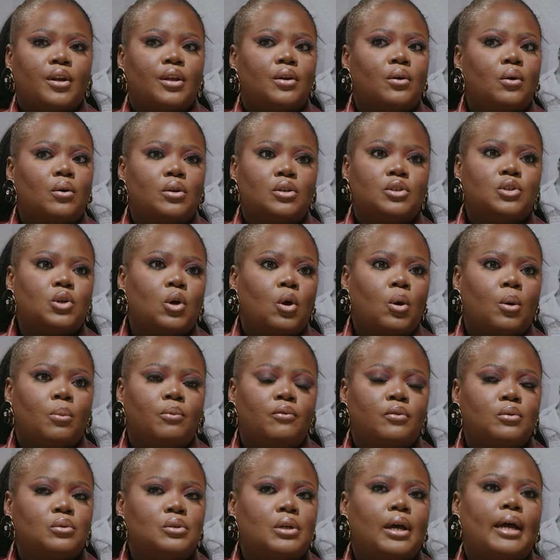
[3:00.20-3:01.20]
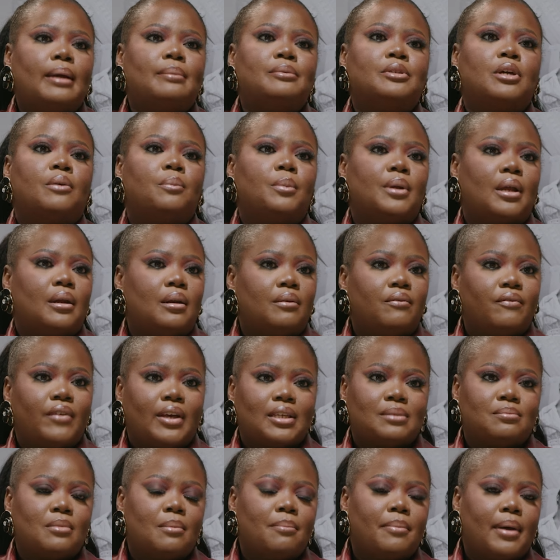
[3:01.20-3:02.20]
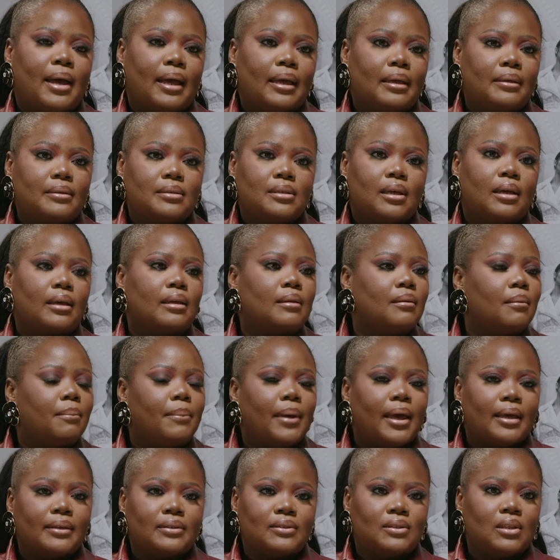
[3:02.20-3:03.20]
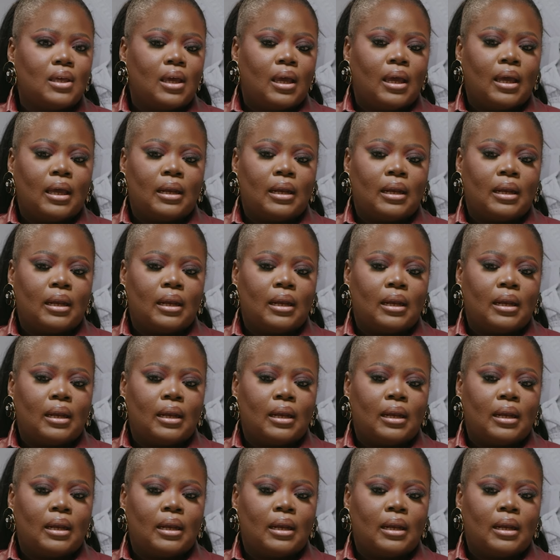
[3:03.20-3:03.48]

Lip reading: got a job, full-time job, and then investment bank is like the best thing.